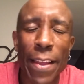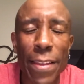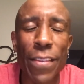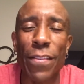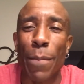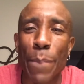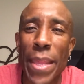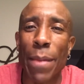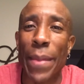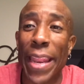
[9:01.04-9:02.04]
And eh, it's just
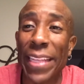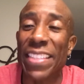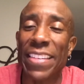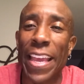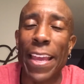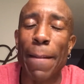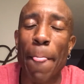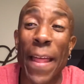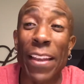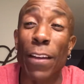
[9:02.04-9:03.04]
admit it, man. I hate to say
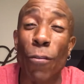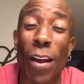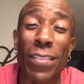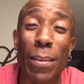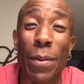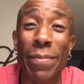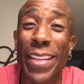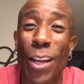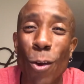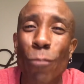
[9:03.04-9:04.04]
it. And I love Rossi,
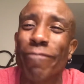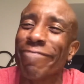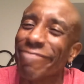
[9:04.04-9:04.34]
but you know,